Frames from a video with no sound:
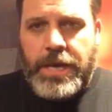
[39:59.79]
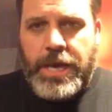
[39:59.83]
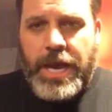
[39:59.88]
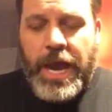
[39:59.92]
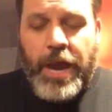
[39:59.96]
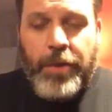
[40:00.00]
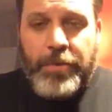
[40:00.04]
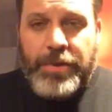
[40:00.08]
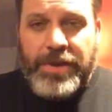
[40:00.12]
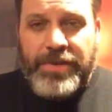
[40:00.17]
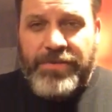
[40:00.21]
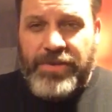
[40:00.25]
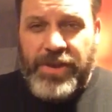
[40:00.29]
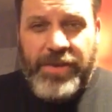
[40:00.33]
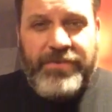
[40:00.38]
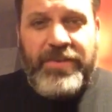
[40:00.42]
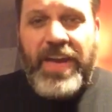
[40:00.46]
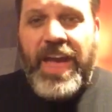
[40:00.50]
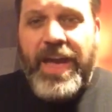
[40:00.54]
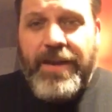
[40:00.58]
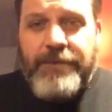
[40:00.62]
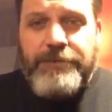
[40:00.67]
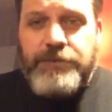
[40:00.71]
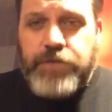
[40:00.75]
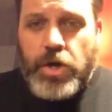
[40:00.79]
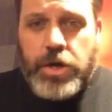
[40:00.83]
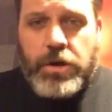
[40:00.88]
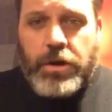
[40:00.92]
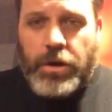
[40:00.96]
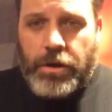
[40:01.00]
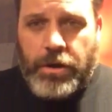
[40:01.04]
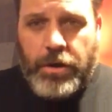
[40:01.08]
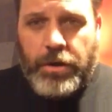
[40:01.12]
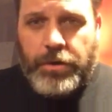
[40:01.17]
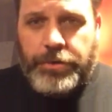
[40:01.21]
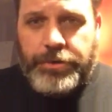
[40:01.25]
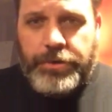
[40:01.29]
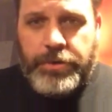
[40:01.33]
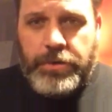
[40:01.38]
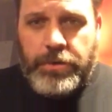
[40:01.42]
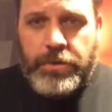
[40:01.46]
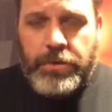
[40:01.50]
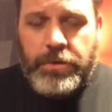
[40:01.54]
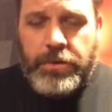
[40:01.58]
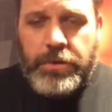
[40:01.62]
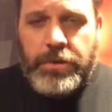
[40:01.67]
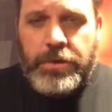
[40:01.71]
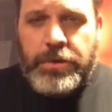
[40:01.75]
How many of you have ever called
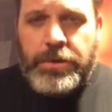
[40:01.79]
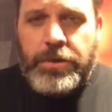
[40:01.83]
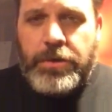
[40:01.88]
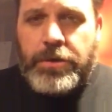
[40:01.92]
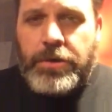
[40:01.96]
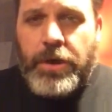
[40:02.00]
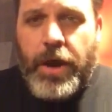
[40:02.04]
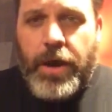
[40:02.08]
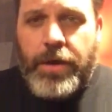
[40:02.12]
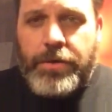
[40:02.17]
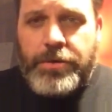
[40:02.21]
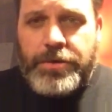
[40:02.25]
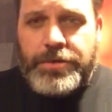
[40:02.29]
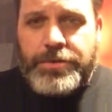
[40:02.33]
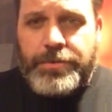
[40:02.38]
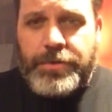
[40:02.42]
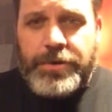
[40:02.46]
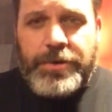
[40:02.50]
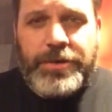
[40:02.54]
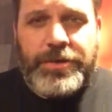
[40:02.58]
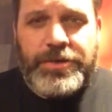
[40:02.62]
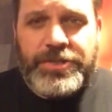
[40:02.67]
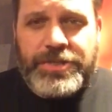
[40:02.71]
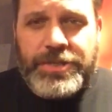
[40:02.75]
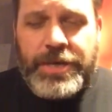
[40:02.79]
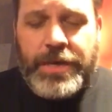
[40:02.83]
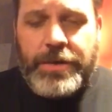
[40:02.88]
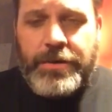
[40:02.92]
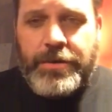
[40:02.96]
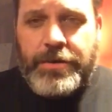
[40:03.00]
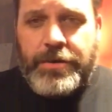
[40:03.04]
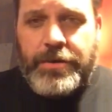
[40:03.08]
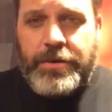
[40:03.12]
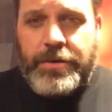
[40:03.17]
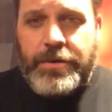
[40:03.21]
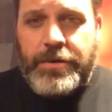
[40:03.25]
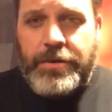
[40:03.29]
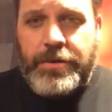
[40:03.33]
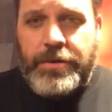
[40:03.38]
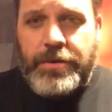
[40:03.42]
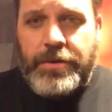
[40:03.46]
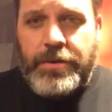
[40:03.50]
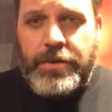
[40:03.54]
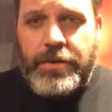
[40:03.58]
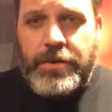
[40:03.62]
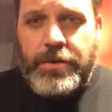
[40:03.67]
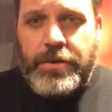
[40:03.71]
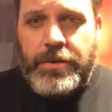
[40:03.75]
your congressman or your senator
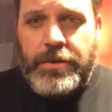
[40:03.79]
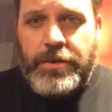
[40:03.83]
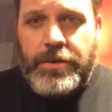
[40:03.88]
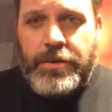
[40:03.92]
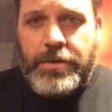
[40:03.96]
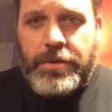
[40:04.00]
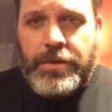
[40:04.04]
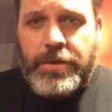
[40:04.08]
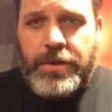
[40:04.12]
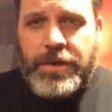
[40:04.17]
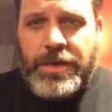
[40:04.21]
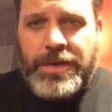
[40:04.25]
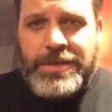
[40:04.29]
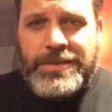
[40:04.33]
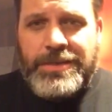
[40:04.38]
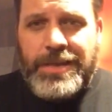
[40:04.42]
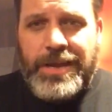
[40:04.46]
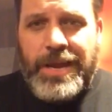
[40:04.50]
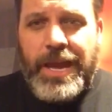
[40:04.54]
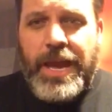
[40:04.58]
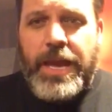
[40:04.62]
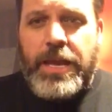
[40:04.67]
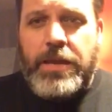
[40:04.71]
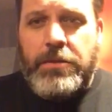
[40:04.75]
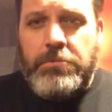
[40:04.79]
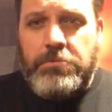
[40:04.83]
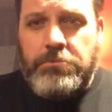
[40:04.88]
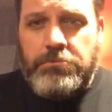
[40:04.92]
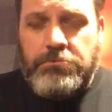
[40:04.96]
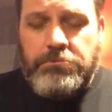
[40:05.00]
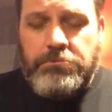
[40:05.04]
and said, hey,